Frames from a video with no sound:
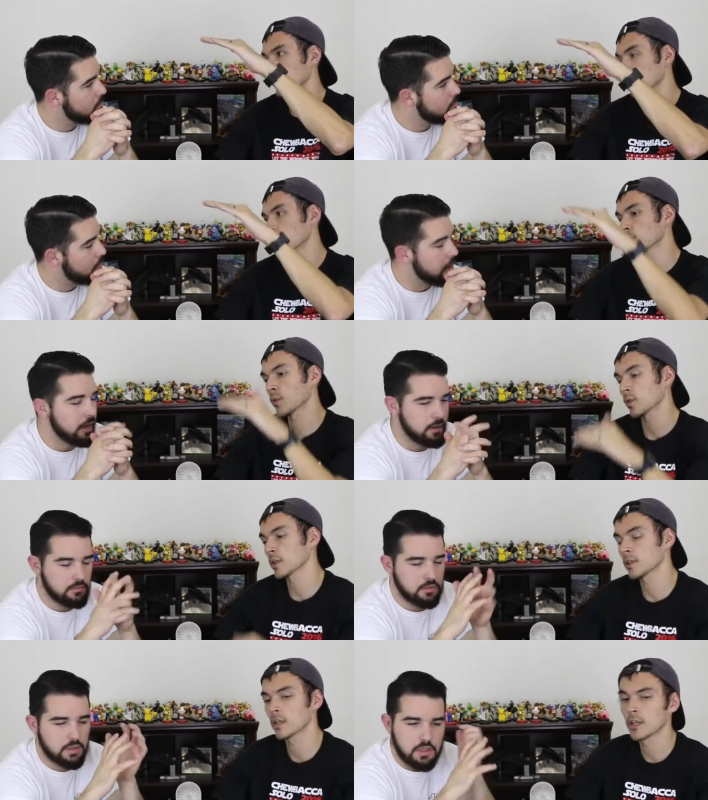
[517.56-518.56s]
Speaker 1: at a hard yeah.
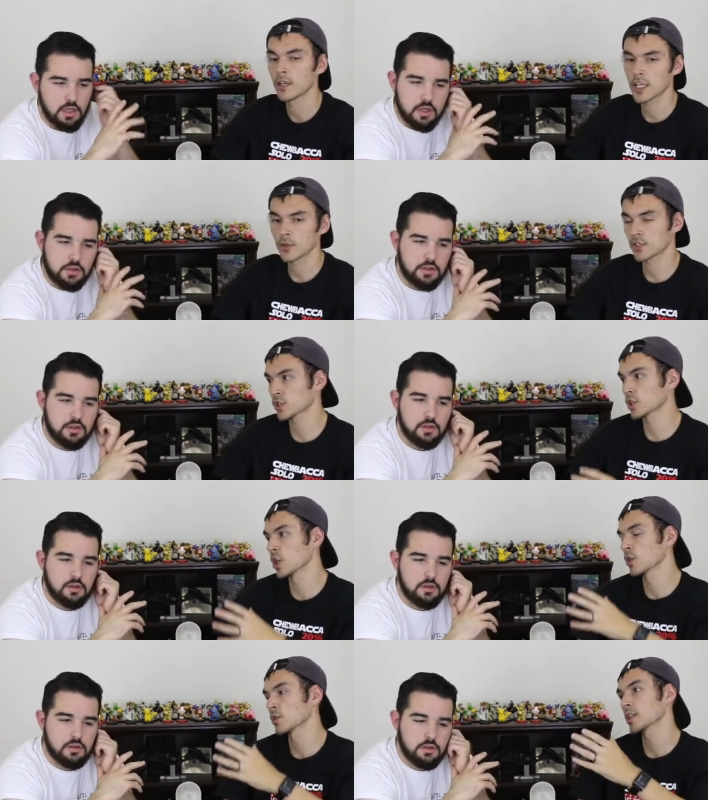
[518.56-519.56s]
point. It would
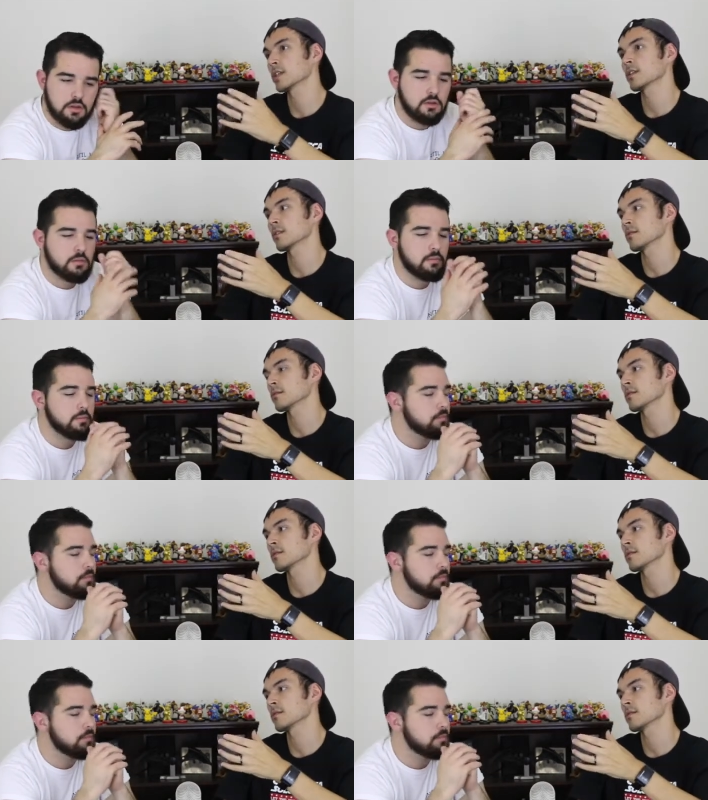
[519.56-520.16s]
slowly...